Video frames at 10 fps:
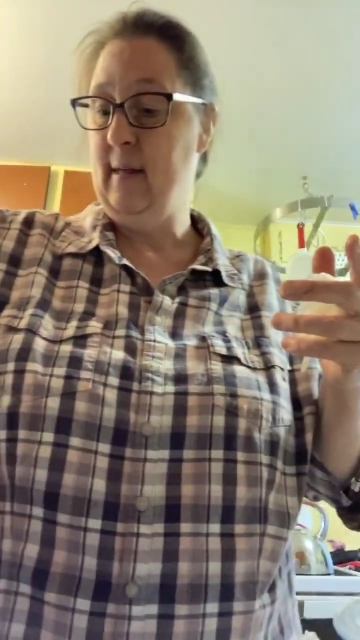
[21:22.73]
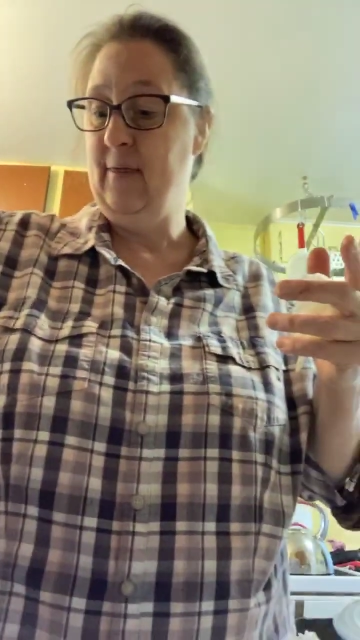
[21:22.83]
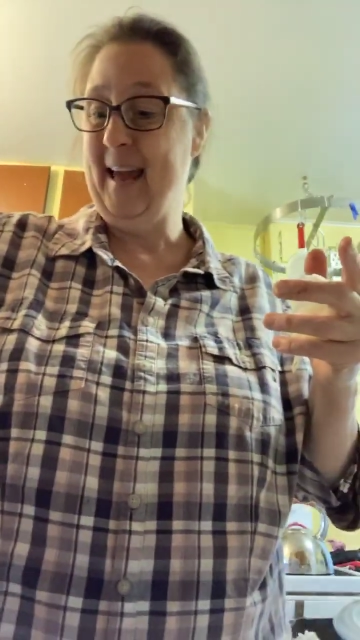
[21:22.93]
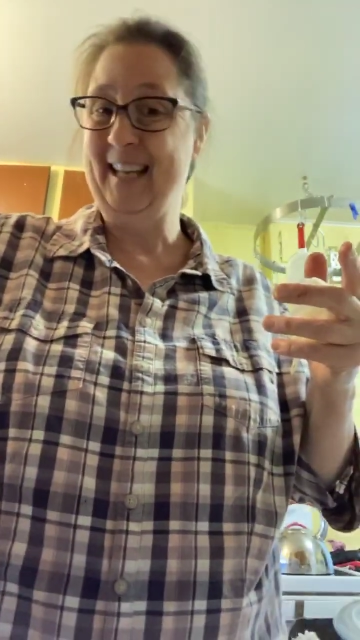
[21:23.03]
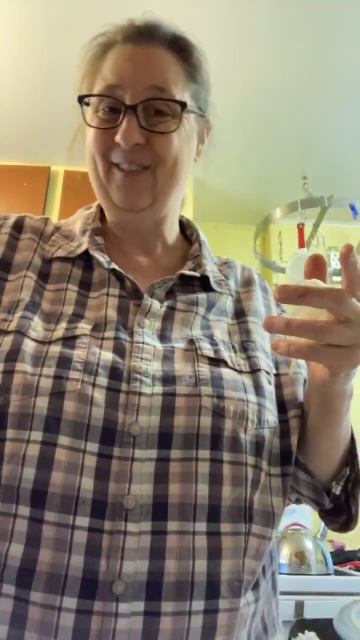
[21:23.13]

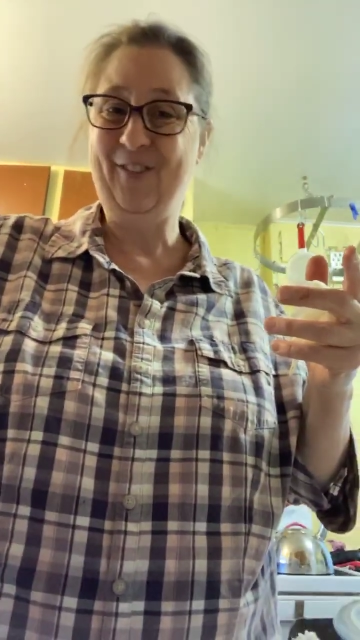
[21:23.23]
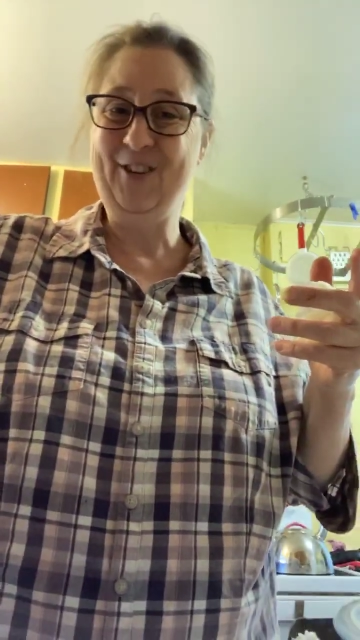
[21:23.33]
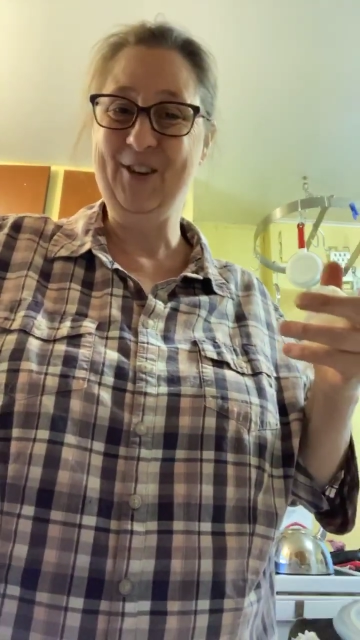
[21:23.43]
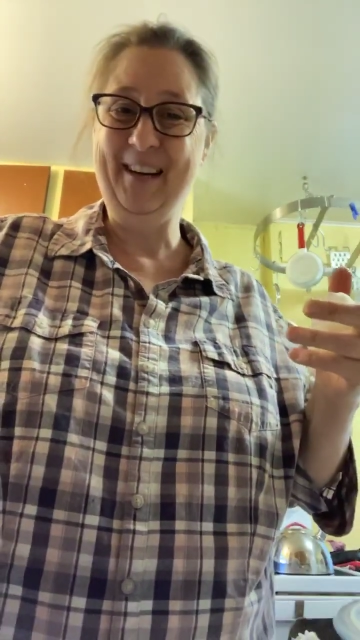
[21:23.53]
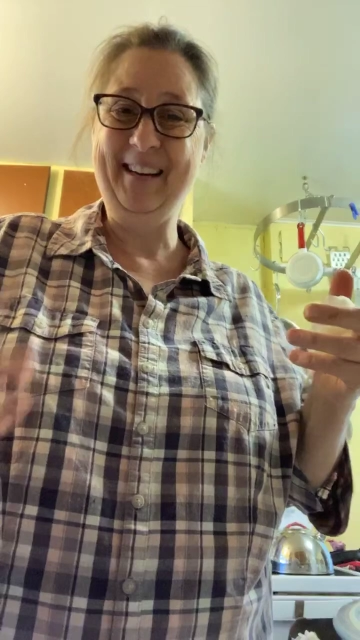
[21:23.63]
Thanks for
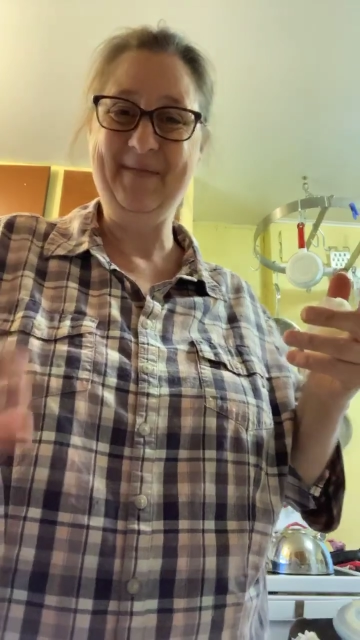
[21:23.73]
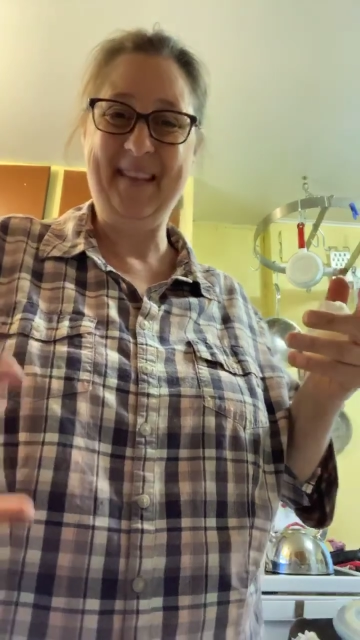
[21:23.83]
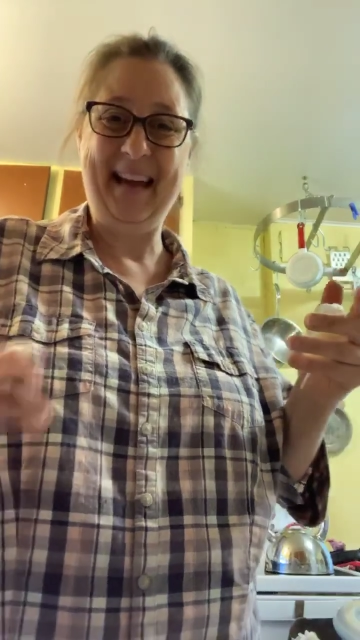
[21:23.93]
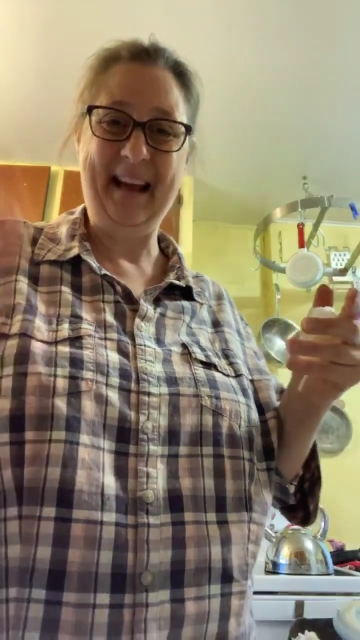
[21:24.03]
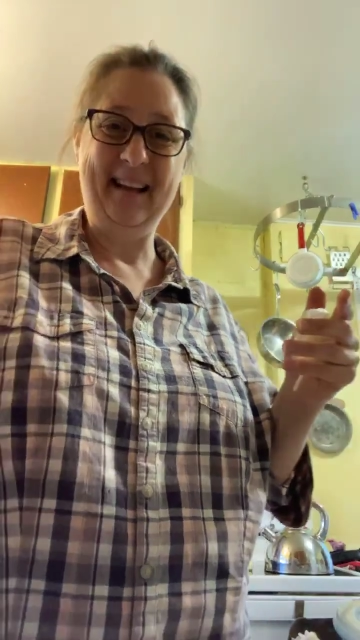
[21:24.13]
joining
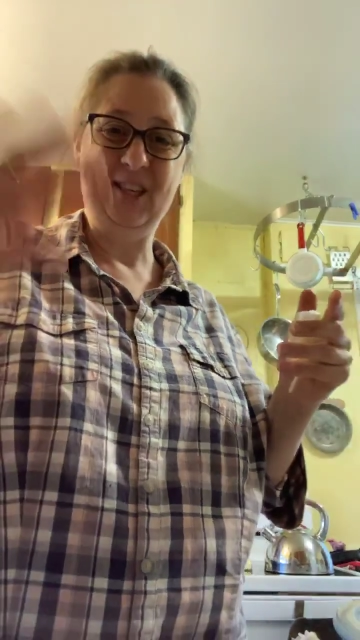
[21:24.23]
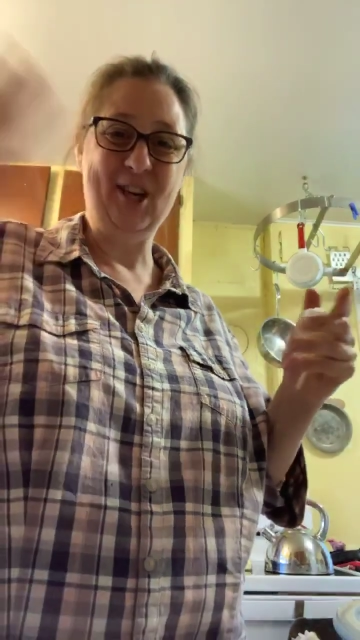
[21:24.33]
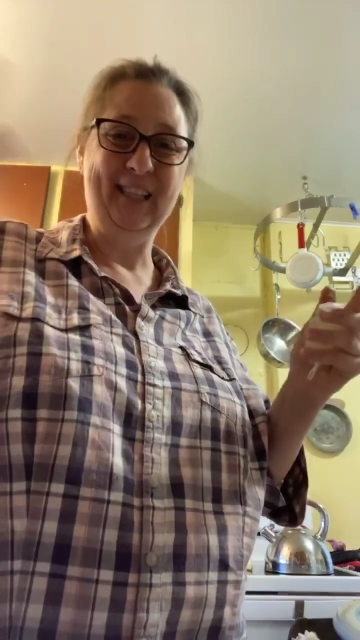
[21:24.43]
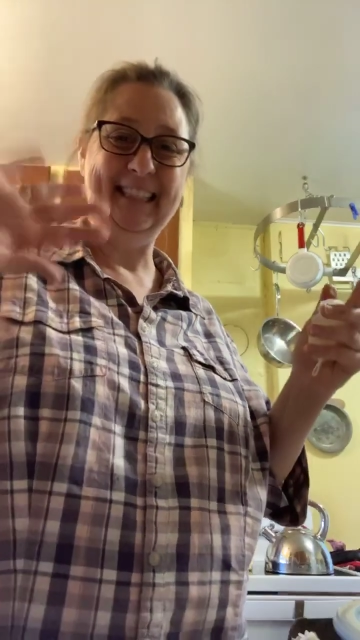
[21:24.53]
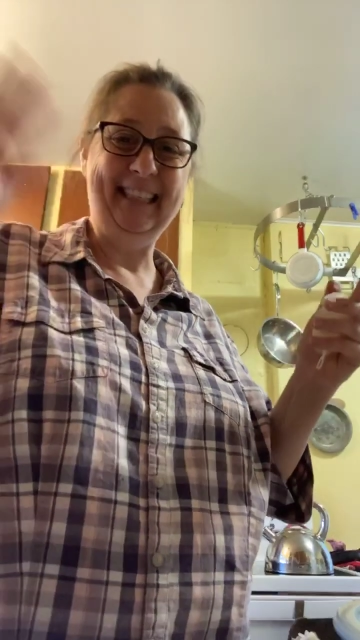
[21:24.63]
me.
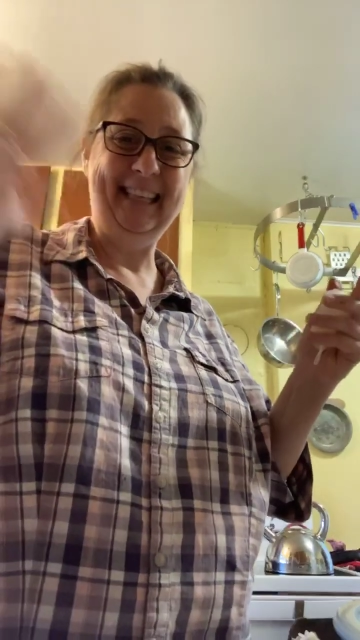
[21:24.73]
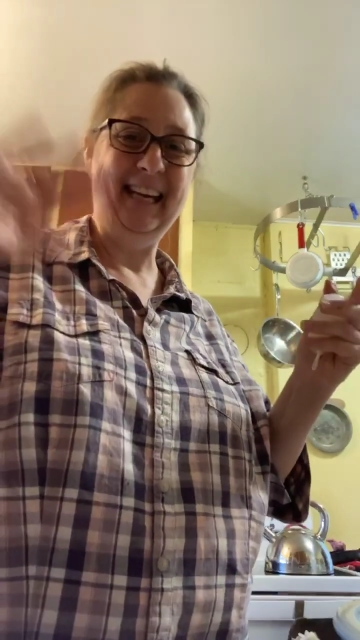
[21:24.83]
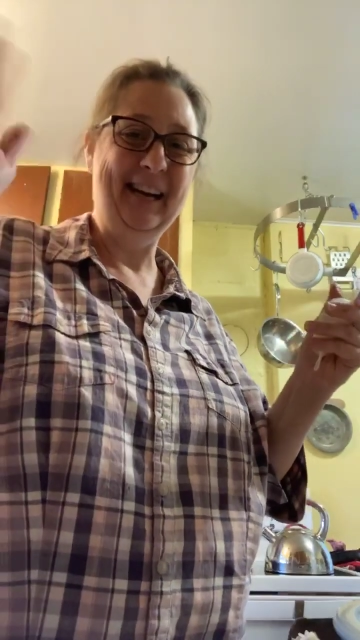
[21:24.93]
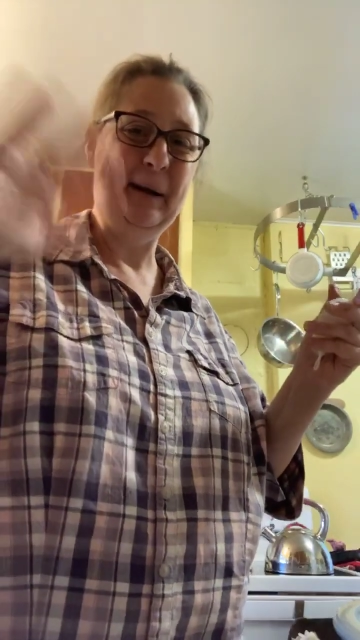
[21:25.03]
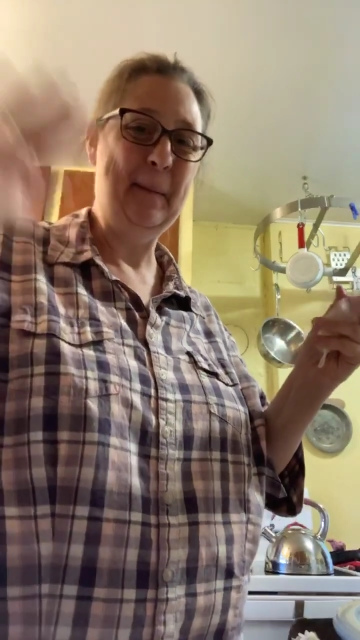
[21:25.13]
Charlene here.